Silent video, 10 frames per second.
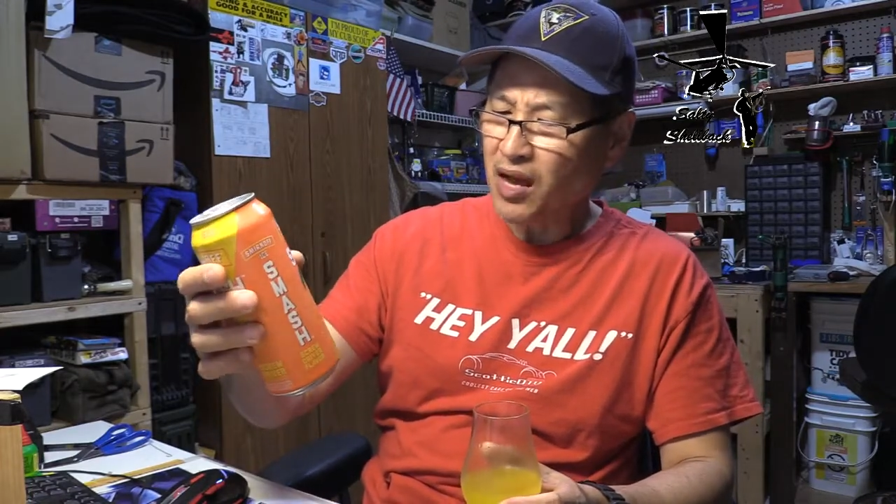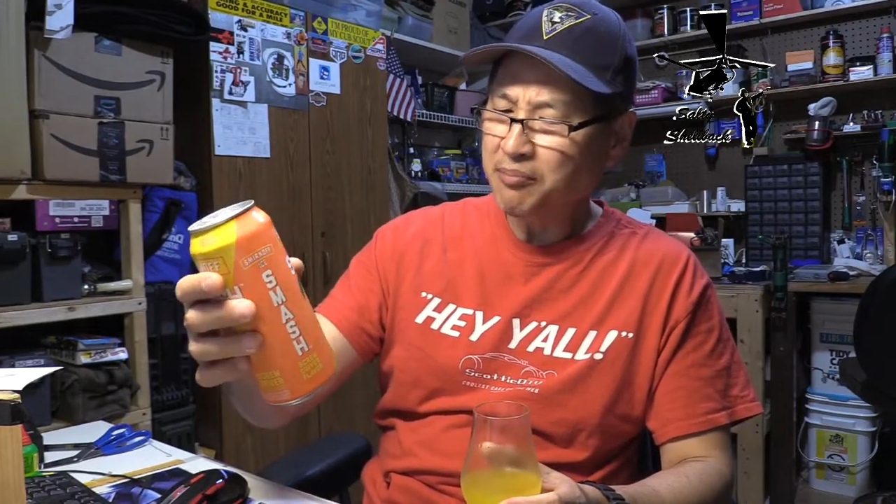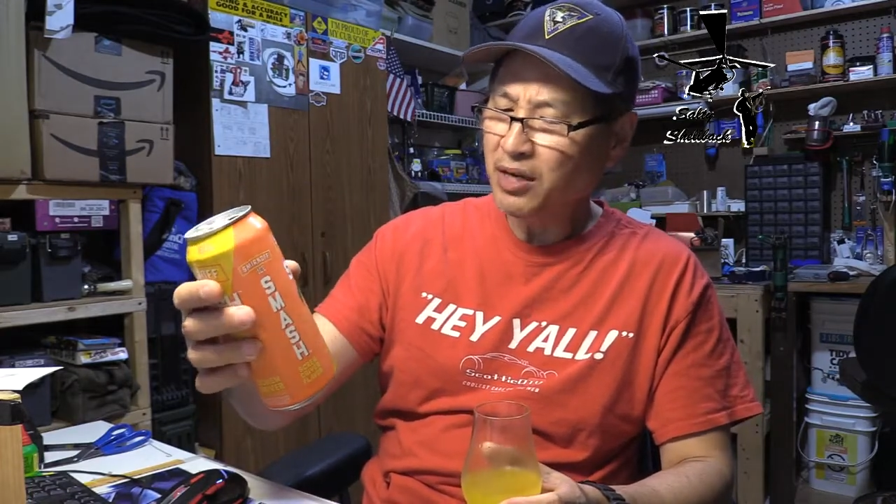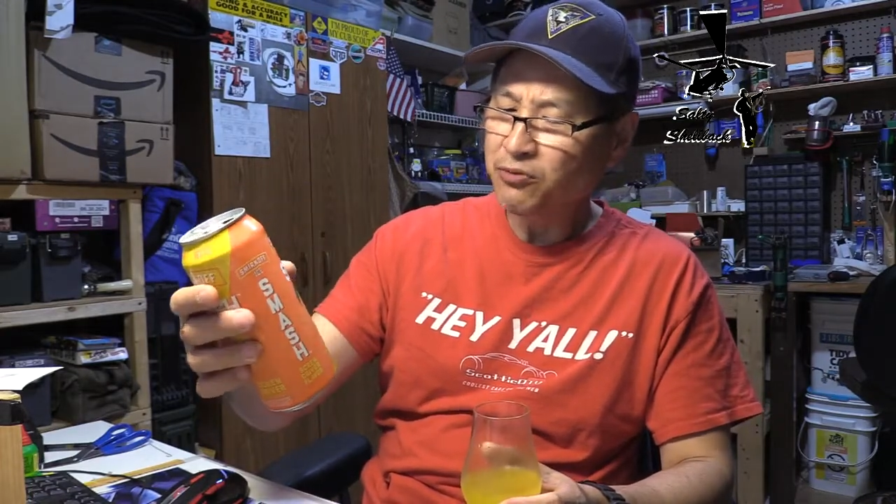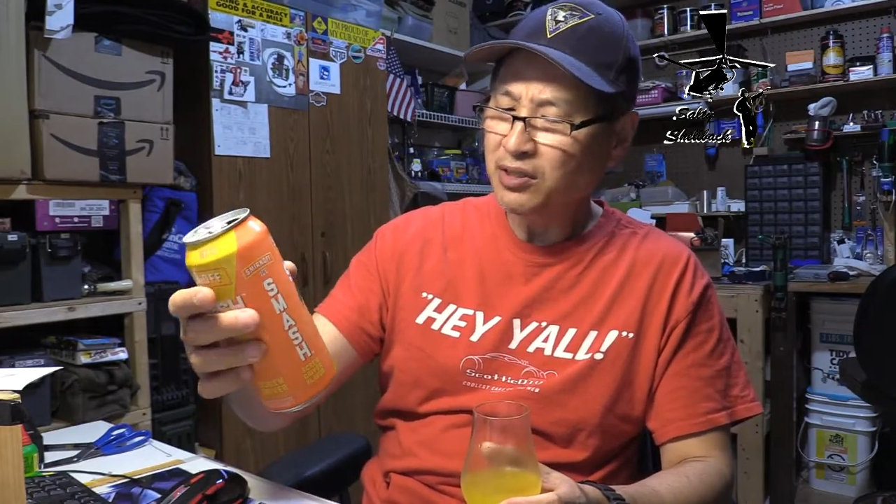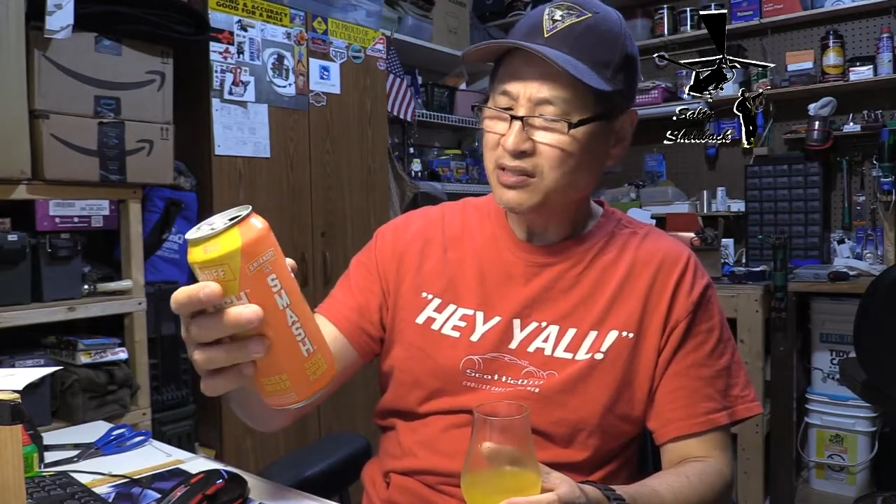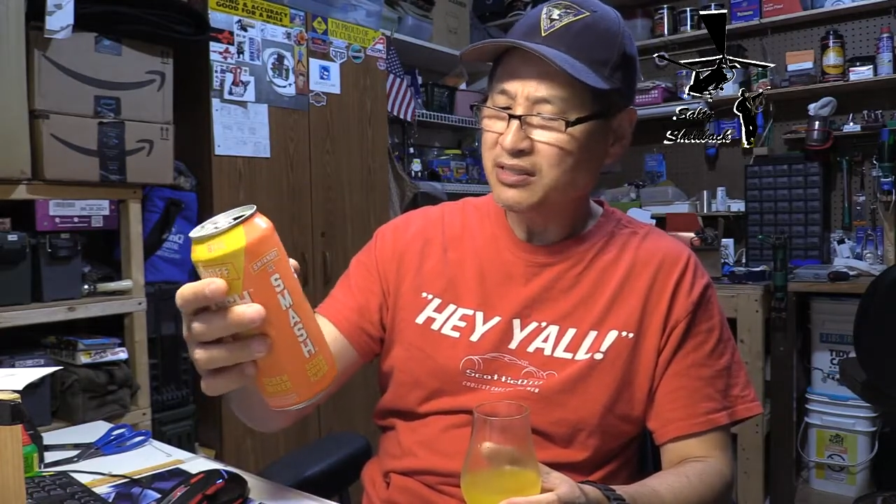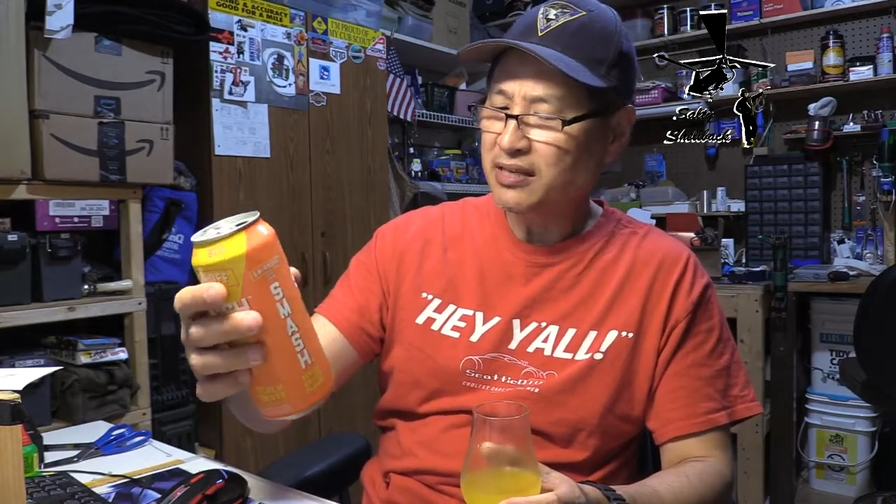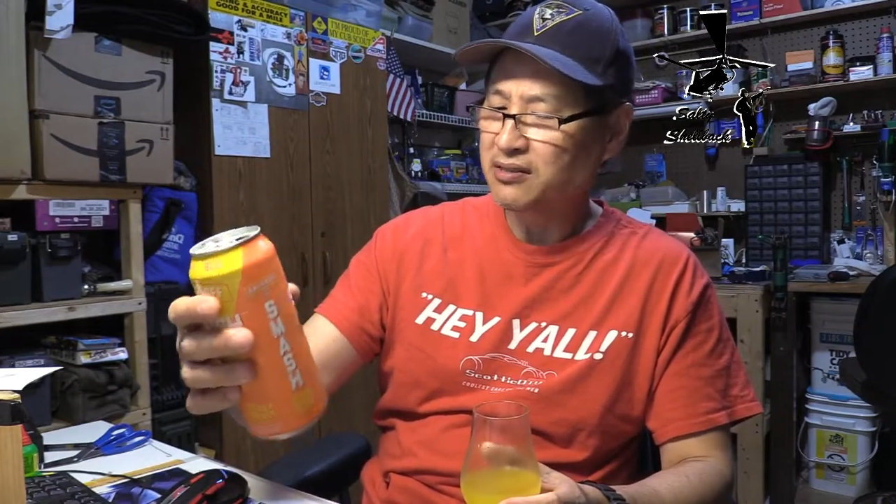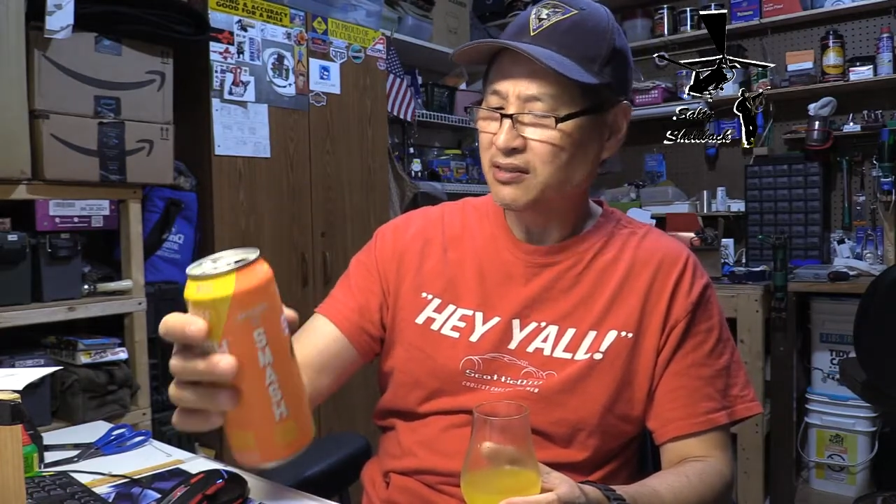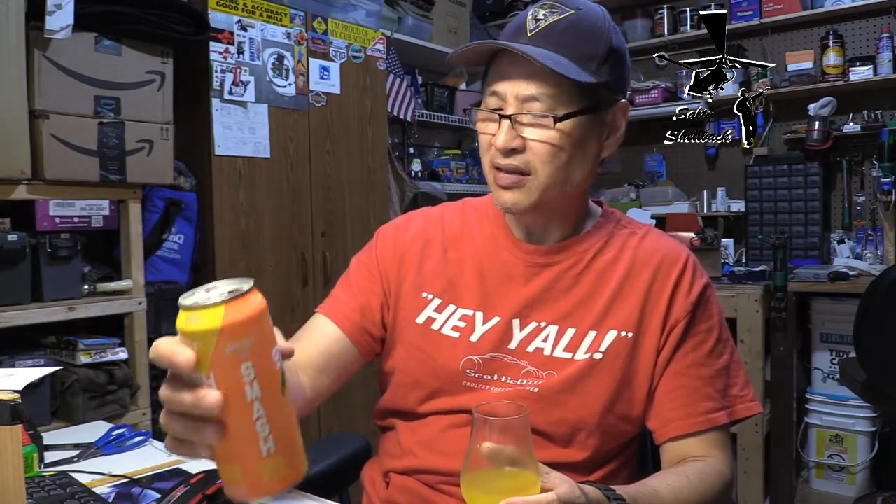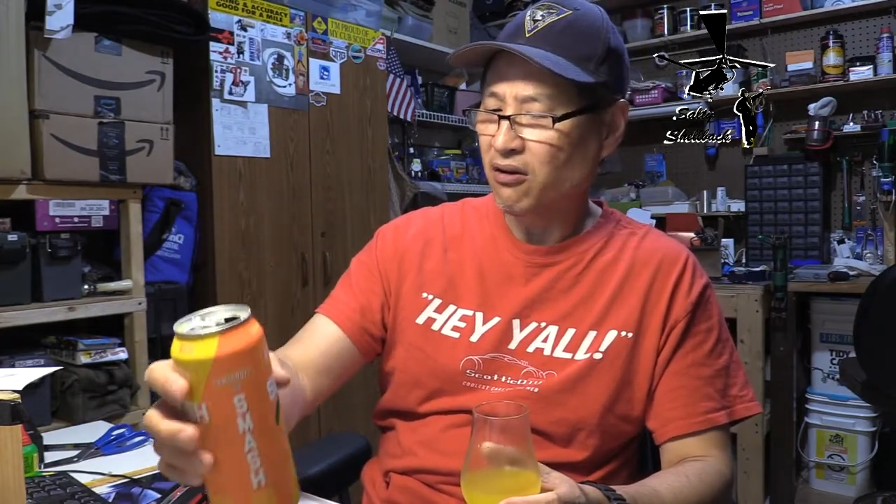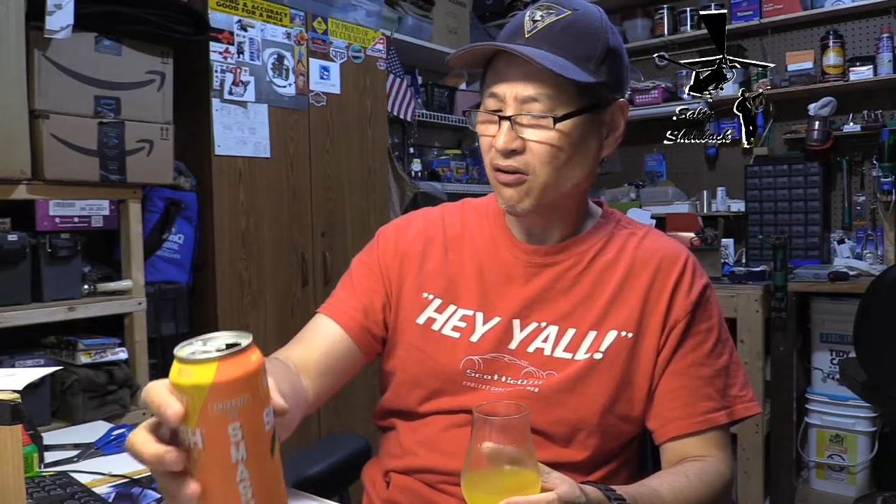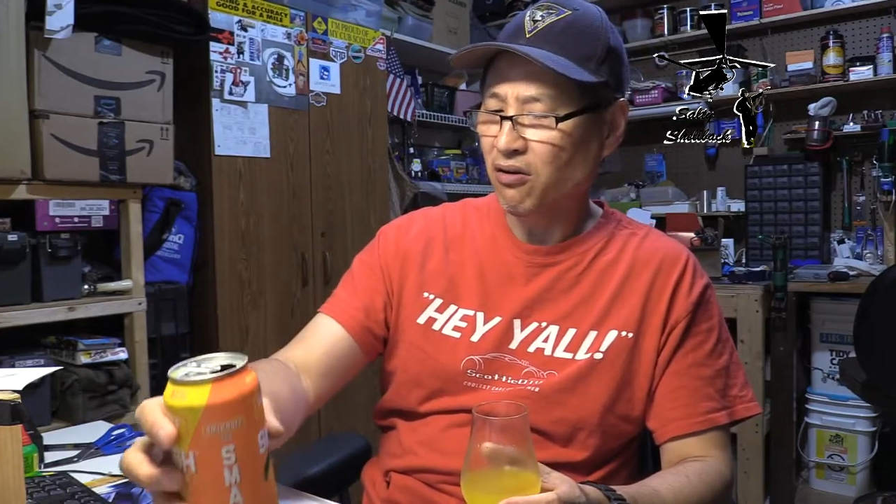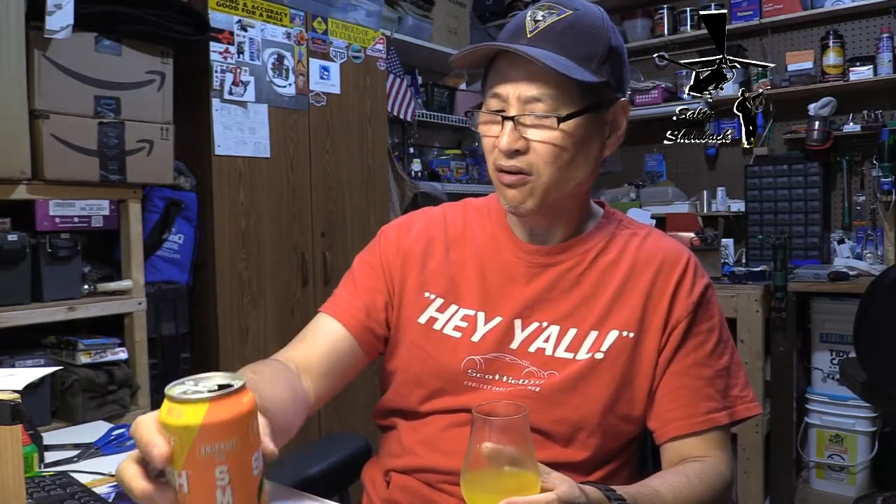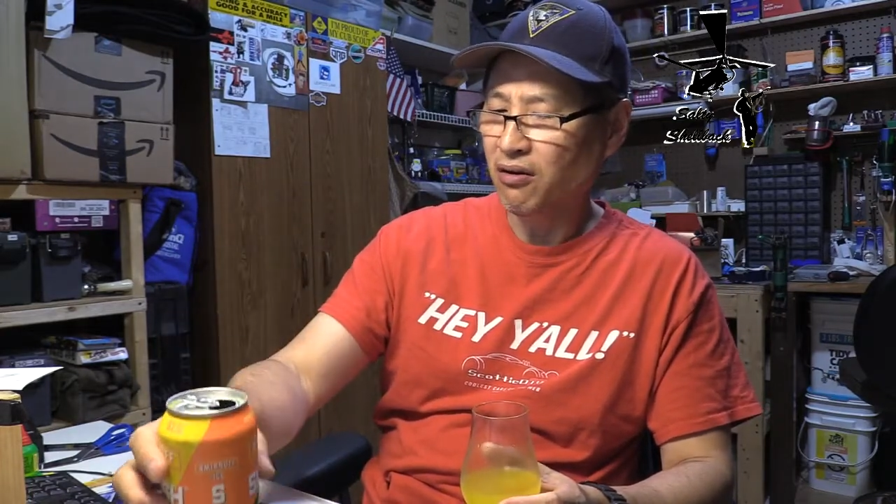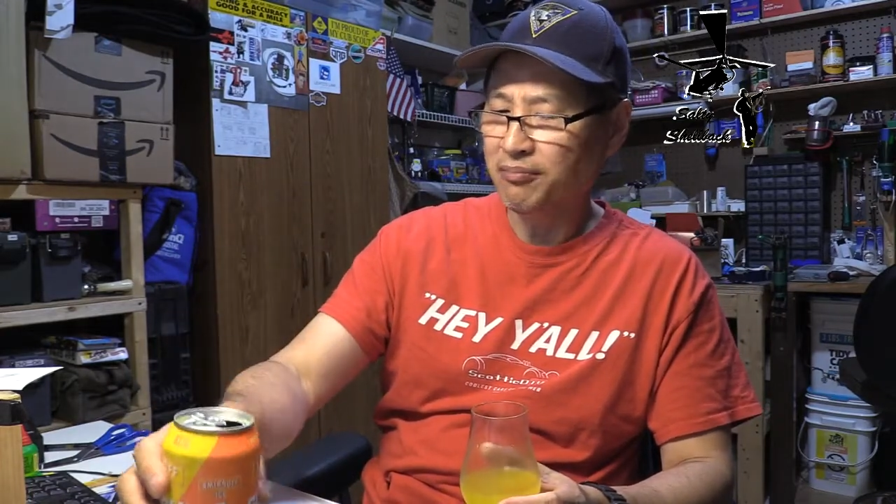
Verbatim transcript: I'm not really tasting the alcohol.